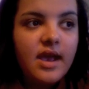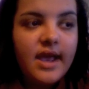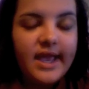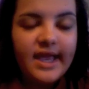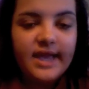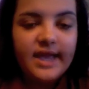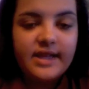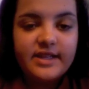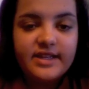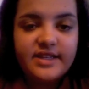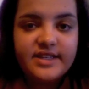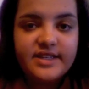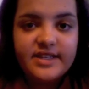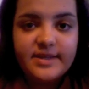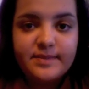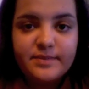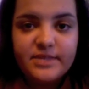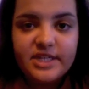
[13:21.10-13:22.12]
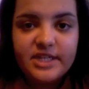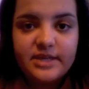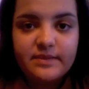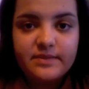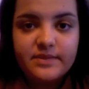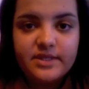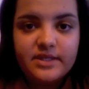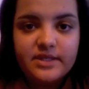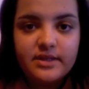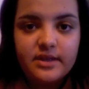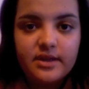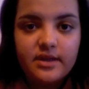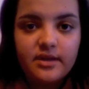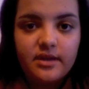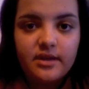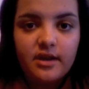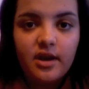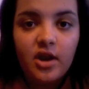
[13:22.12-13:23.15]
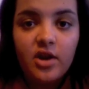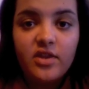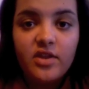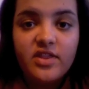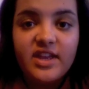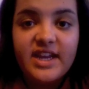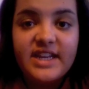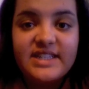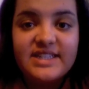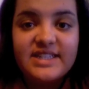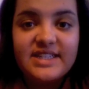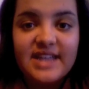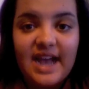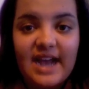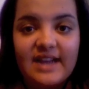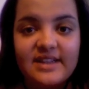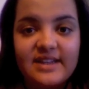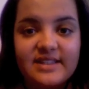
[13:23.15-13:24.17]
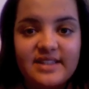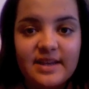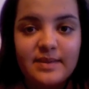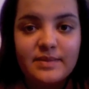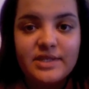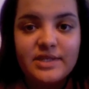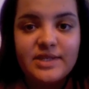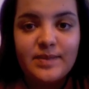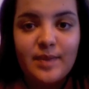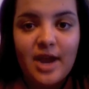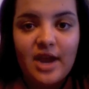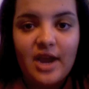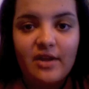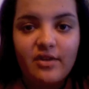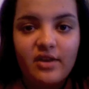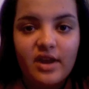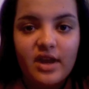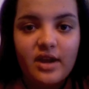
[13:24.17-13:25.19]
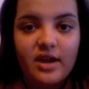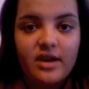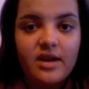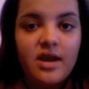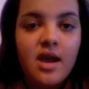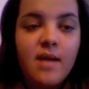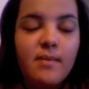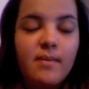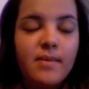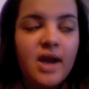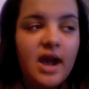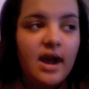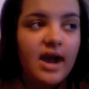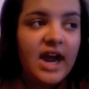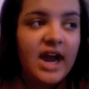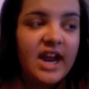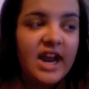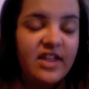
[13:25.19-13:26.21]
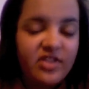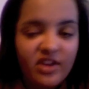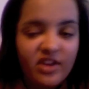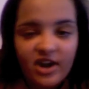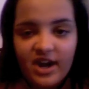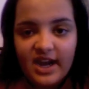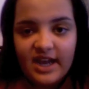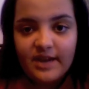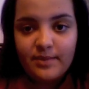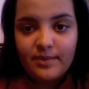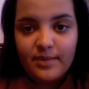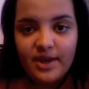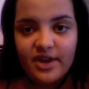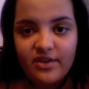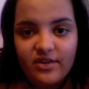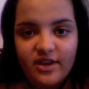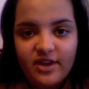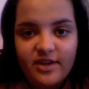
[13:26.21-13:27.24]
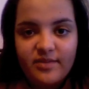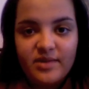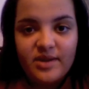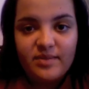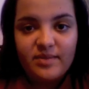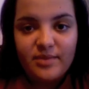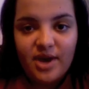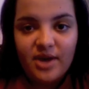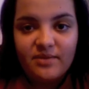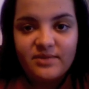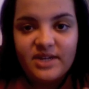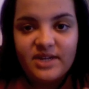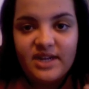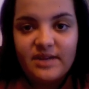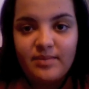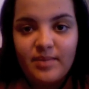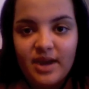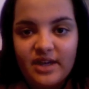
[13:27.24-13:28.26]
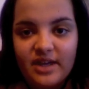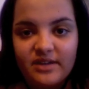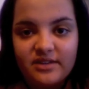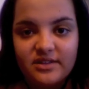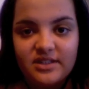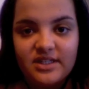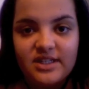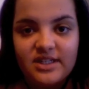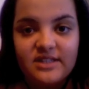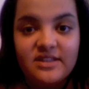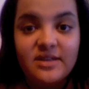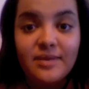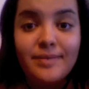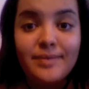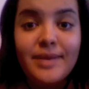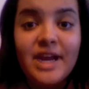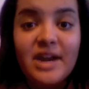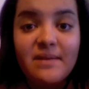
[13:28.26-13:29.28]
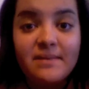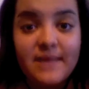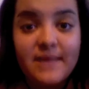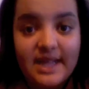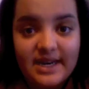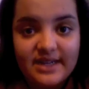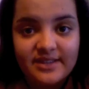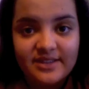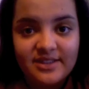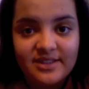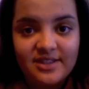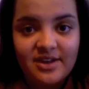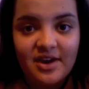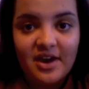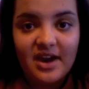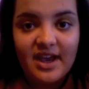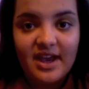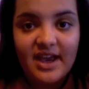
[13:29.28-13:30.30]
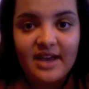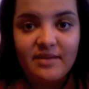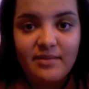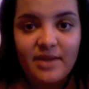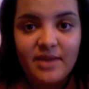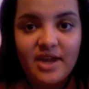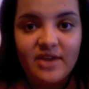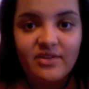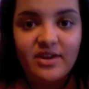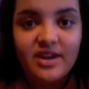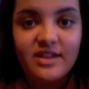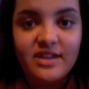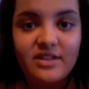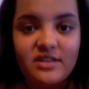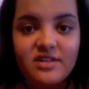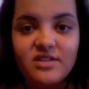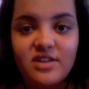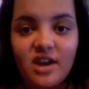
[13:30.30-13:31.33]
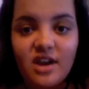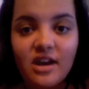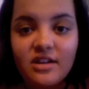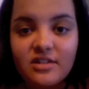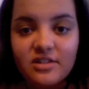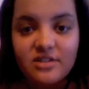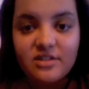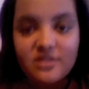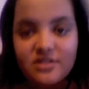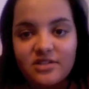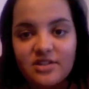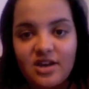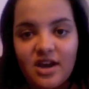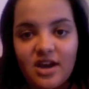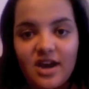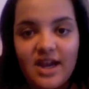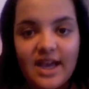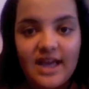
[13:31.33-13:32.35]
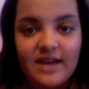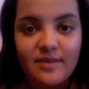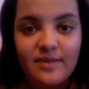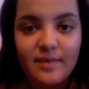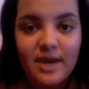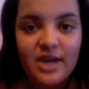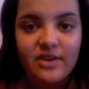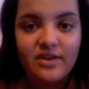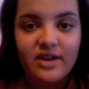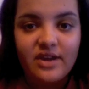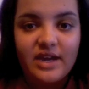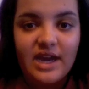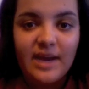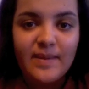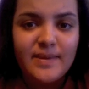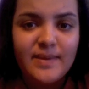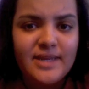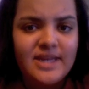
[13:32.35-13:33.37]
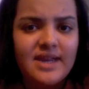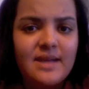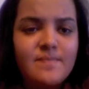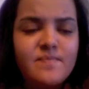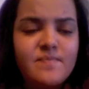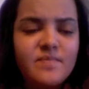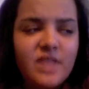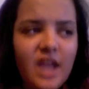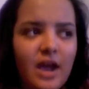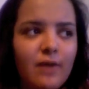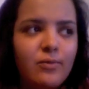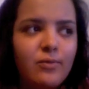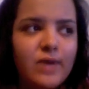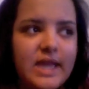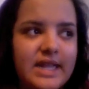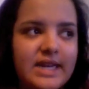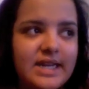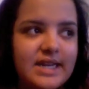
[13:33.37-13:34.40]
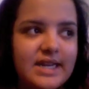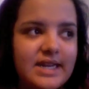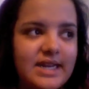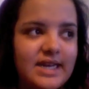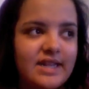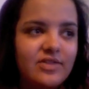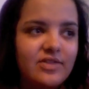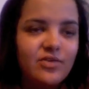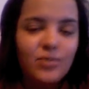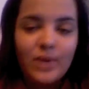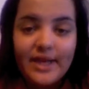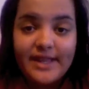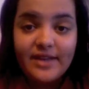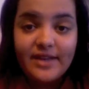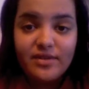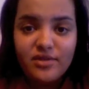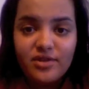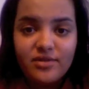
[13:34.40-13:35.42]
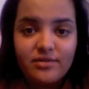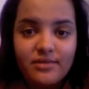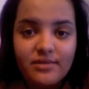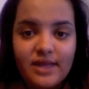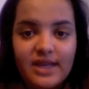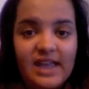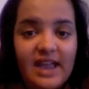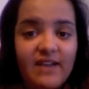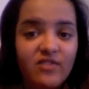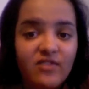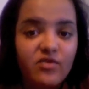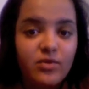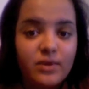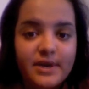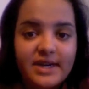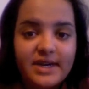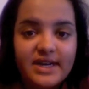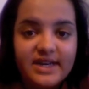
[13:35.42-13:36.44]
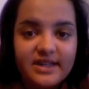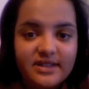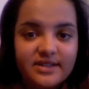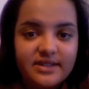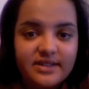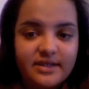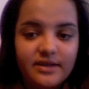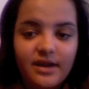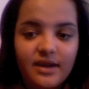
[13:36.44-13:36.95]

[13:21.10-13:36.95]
And the symptoms are the exact same as a migraine. I thought I had a migraine. My mom did. Michael did. The paramedics thought I had a migraine. The doctors thought I had a migraine. I mean, I waited in the waiting room like everyone else.